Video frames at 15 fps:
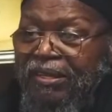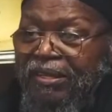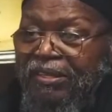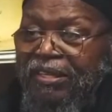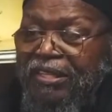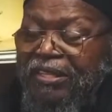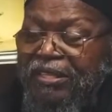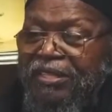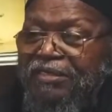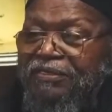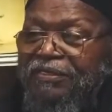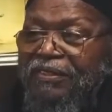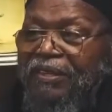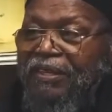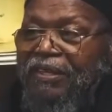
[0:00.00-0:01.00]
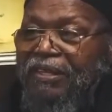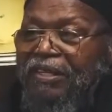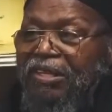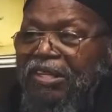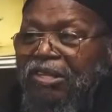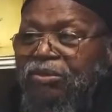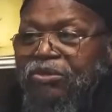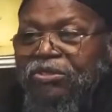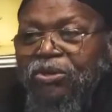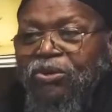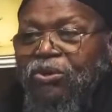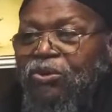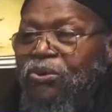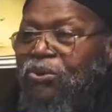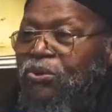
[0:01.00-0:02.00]
the Khalifa, it was a
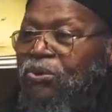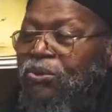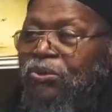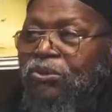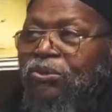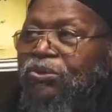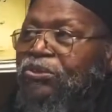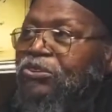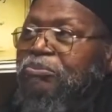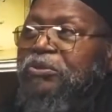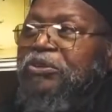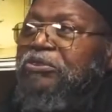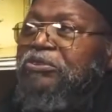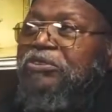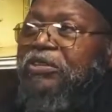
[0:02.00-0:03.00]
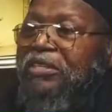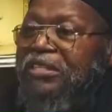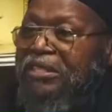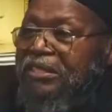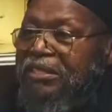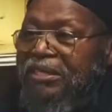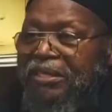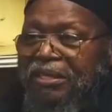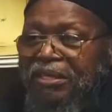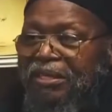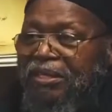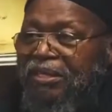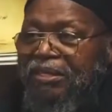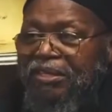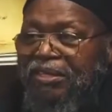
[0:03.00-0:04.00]
whole spiritually
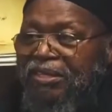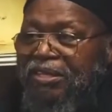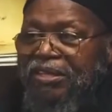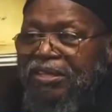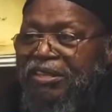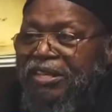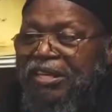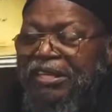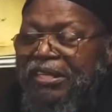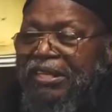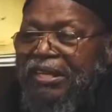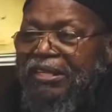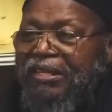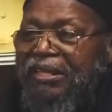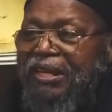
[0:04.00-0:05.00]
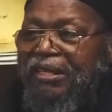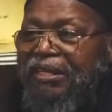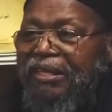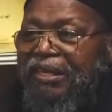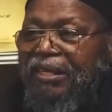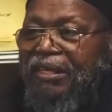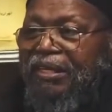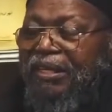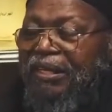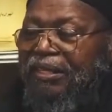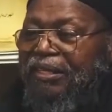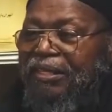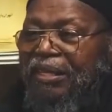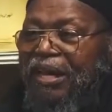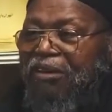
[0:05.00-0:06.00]
thing that
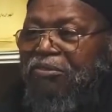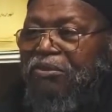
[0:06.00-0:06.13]
I